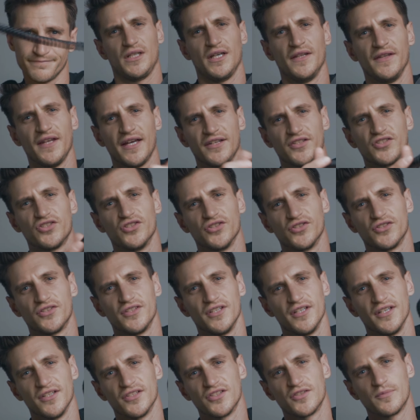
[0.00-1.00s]
And that's just
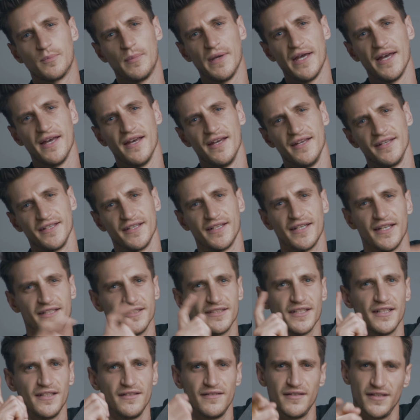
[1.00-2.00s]
a spare in
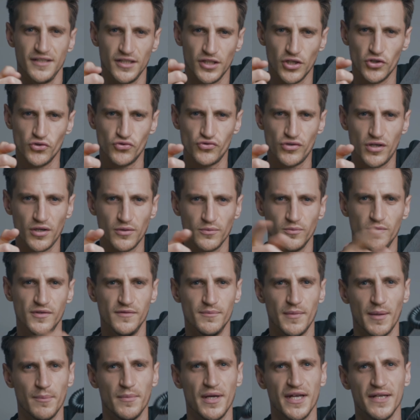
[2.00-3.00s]
case anything goes wrong with
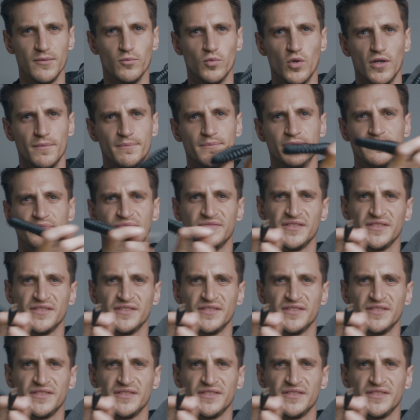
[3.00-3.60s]
my main one.